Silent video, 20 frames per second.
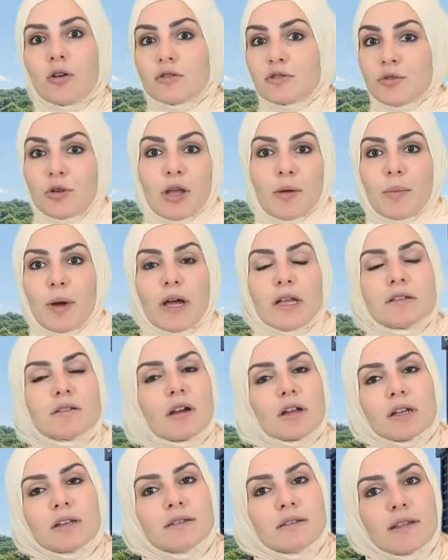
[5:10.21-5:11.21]
Sulaiman
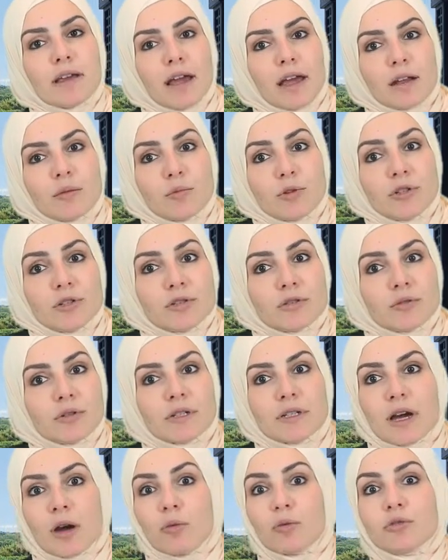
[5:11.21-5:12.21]
talking to the animals, or
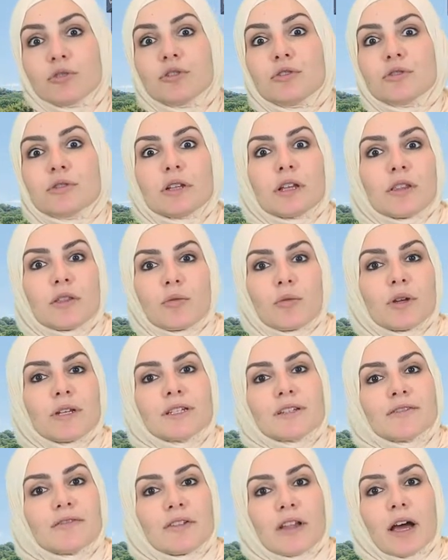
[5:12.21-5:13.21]
Dawood using the
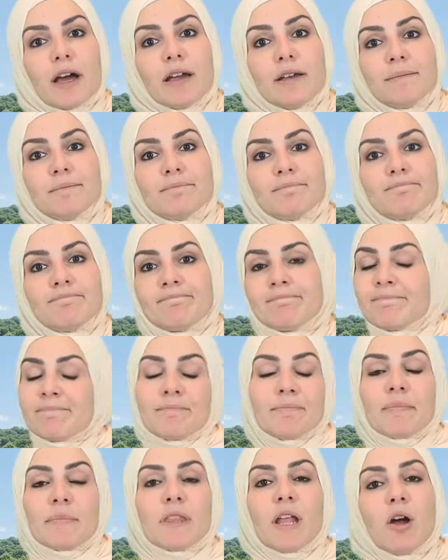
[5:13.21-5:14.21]
wind to fly?
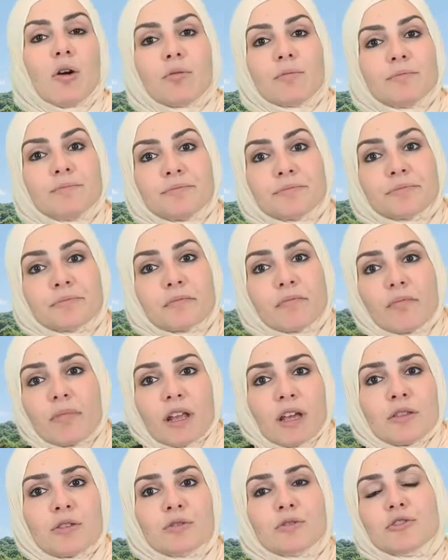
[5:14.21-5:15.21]
No,
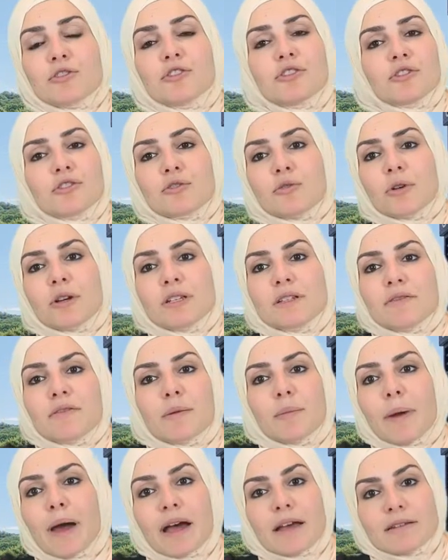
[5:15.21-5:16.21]
those are just stories of
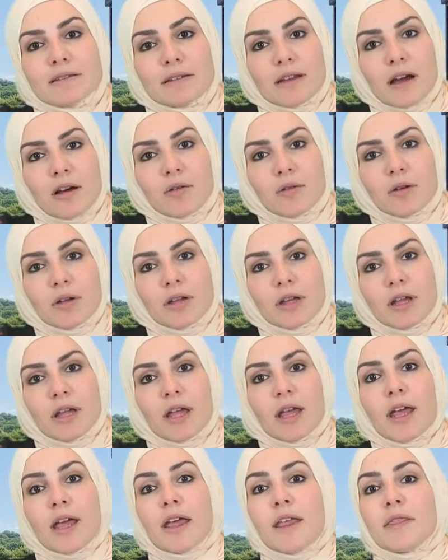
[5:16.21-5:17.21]
the past now.
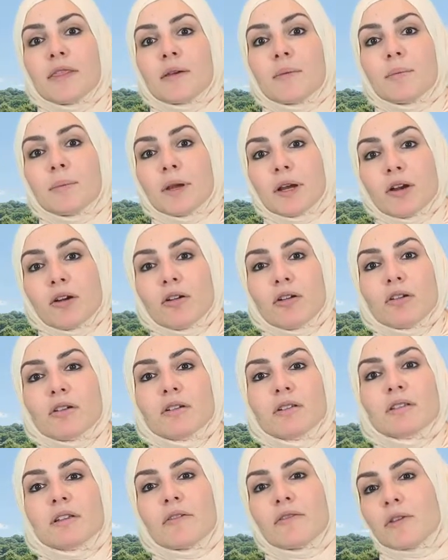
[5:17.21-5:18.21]
The
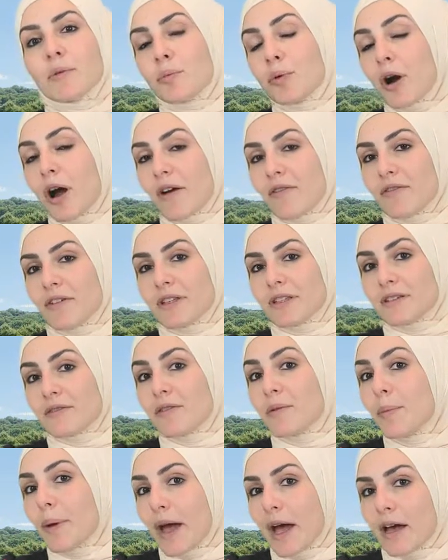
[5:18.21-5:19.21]
miracles of the prophets of
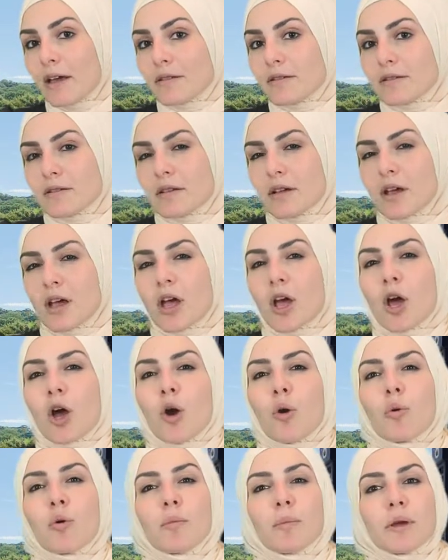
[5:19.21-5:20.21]
the past
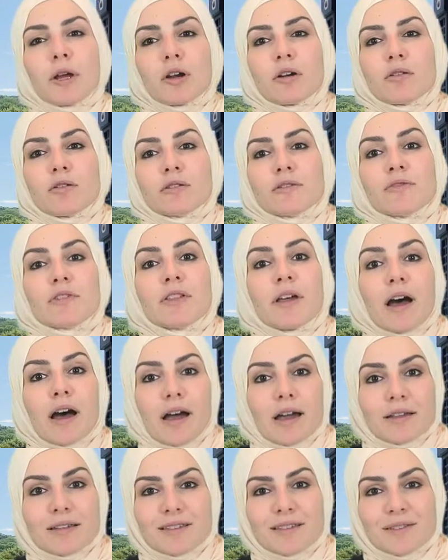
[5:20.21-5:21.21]
were miracles for the
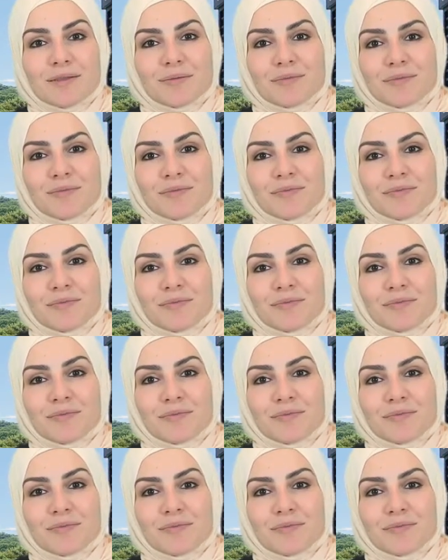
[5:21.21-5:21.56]
eyes.